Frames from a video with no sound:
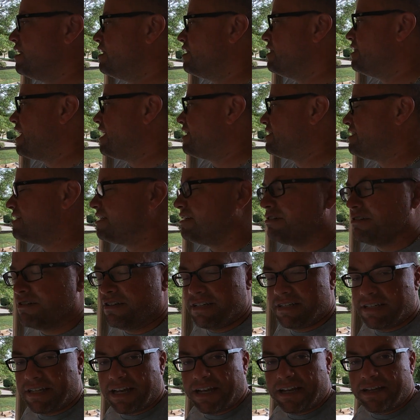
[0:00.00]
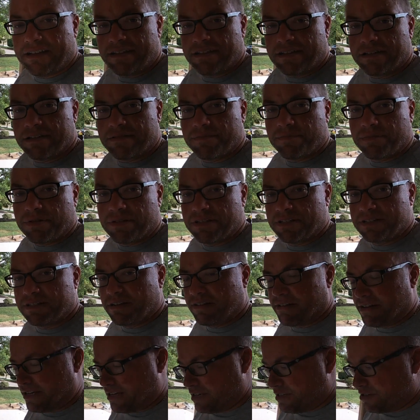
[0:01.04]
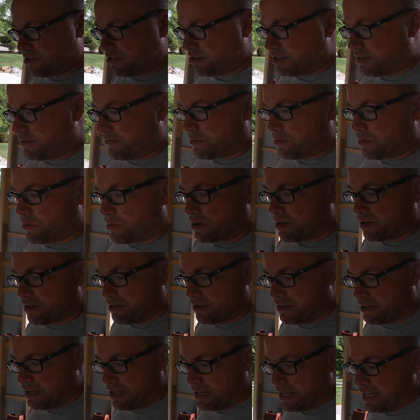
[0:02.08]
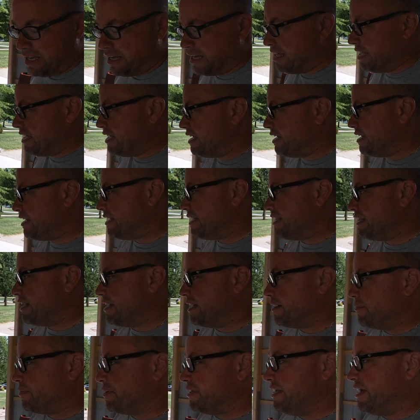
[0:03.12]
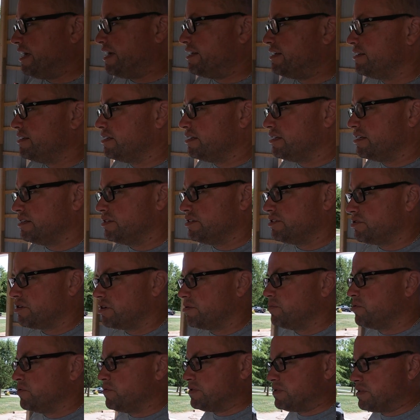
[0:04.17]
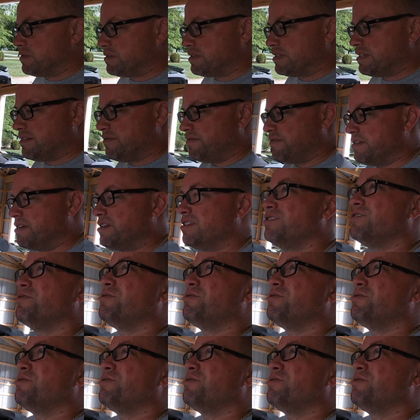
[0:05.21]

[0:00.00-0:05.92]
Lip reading: that series yet, please go ahead and give it a whirl. But yeah, we started moving some stuff in. The